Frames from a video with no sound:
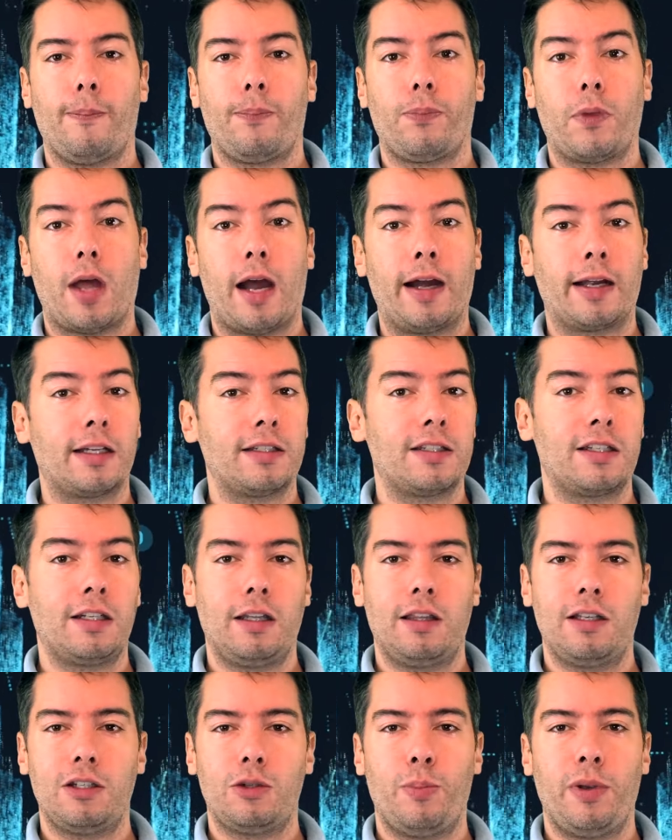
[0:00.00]
I can see
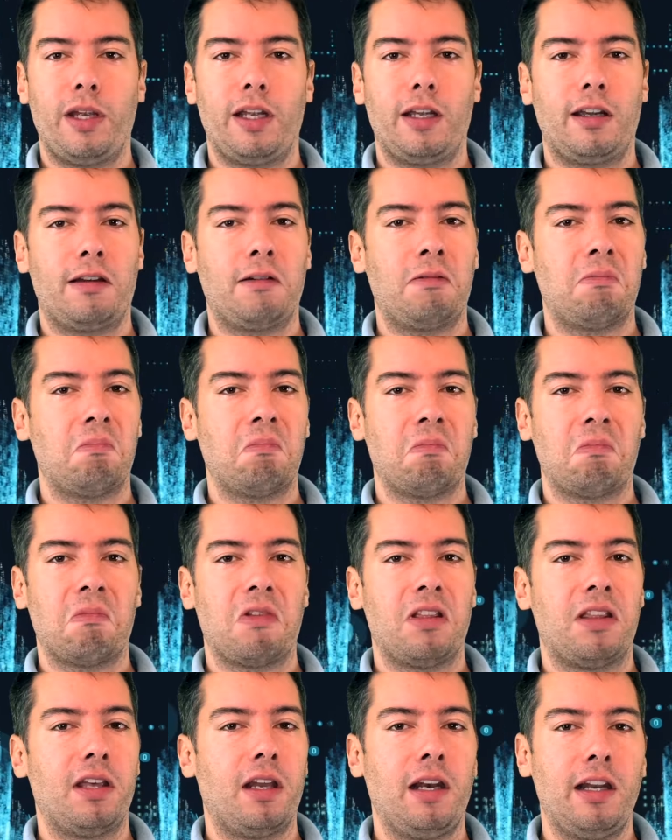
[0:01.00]
this being
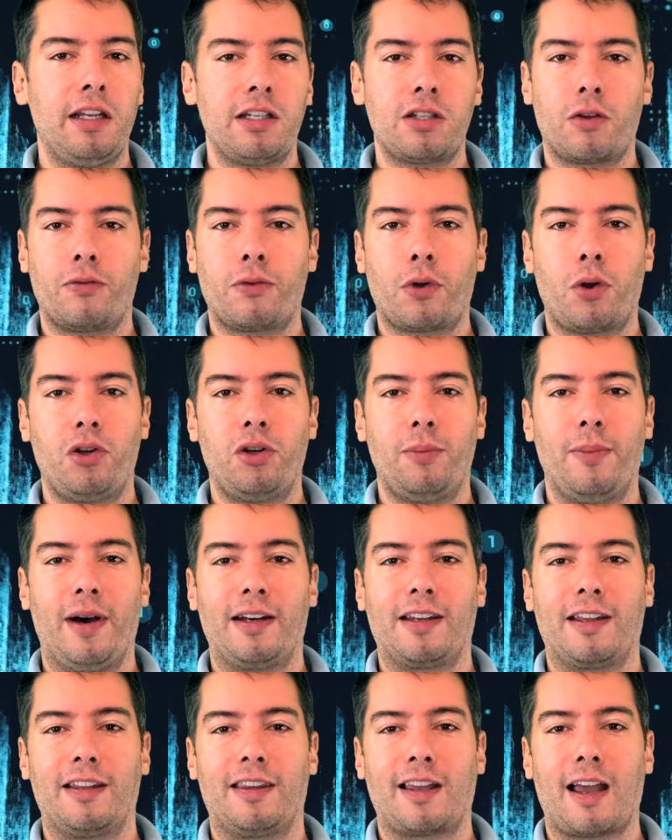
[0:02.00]
the least of
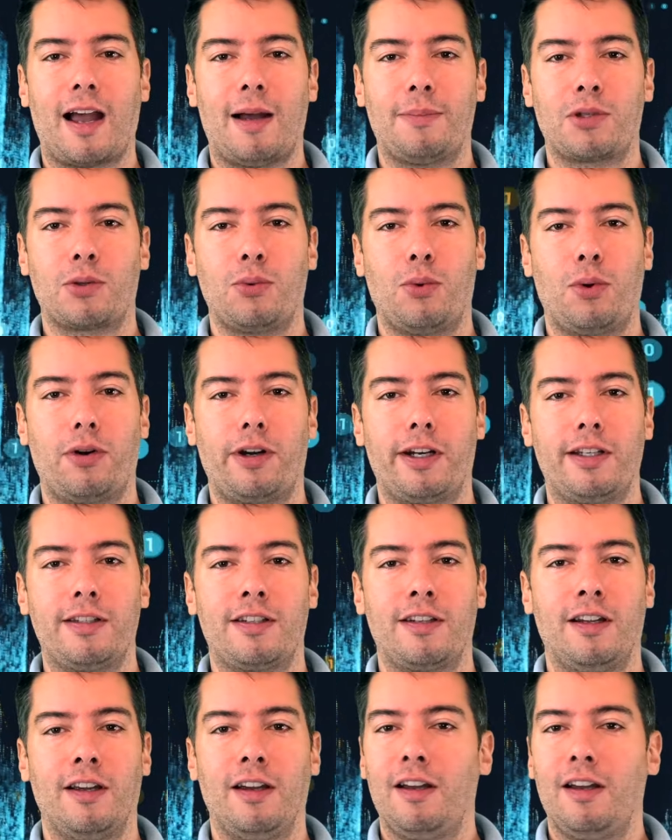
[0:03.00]
CoinMarketCap's worries.